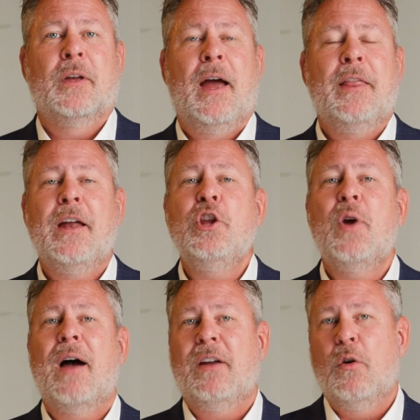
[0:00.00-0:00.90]
And then you
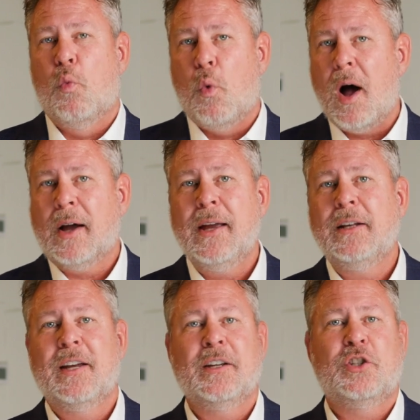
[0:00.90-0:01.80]
have a walking
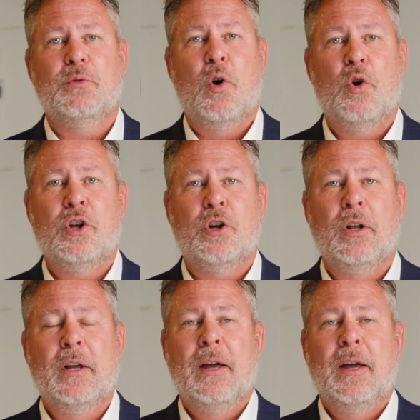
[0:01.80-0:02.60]
testimonial,